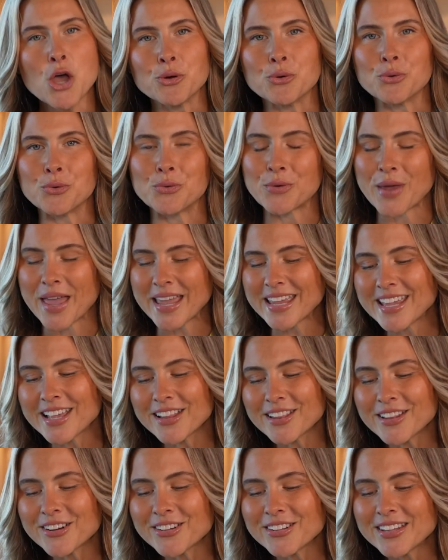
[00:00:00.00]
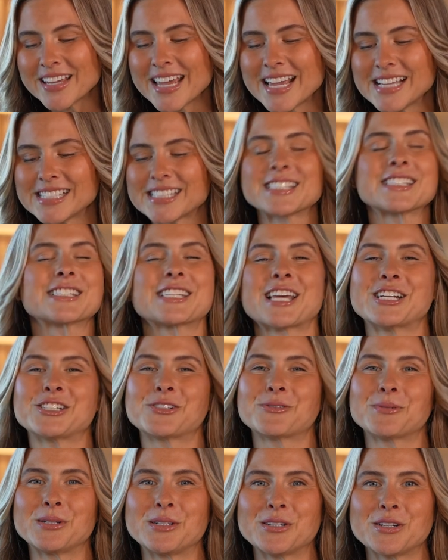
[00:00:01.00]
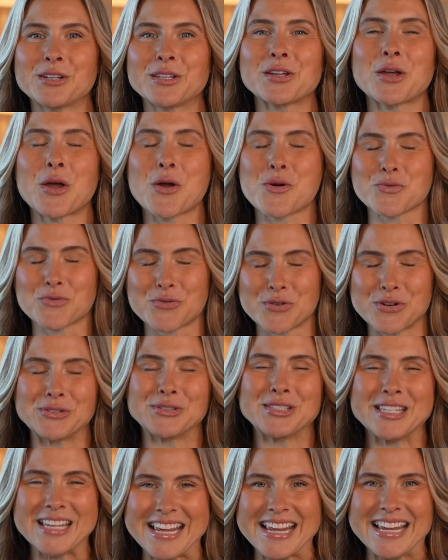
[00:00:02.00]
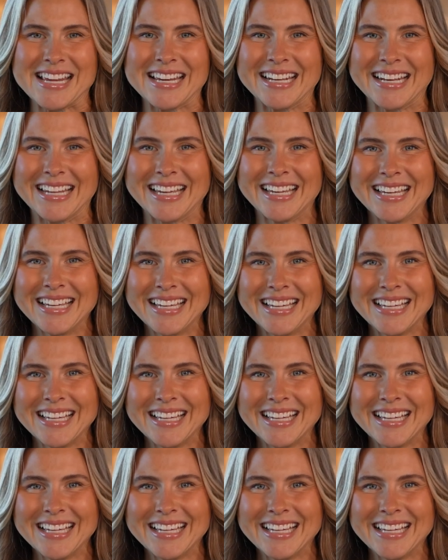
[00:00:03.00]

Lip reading: regularly scheduled routine.